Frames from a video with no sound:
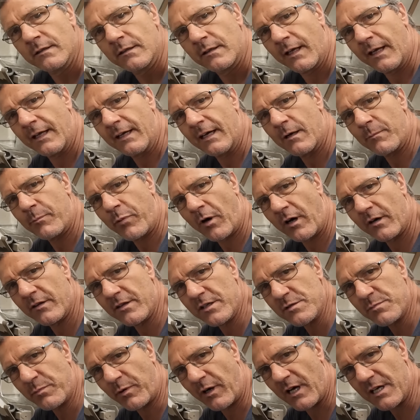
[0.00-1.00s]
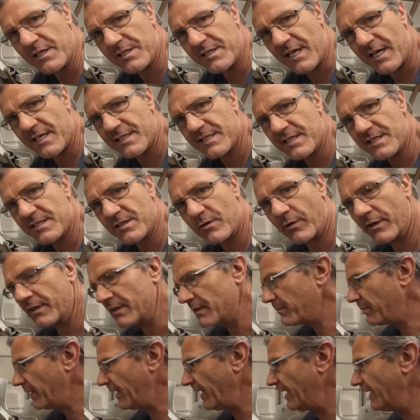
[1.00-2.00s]
Okay, now part of this process is going
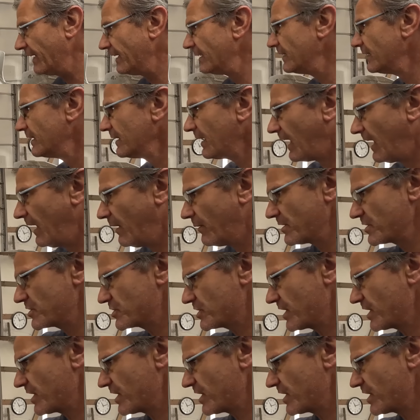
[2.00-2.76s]
to be, I always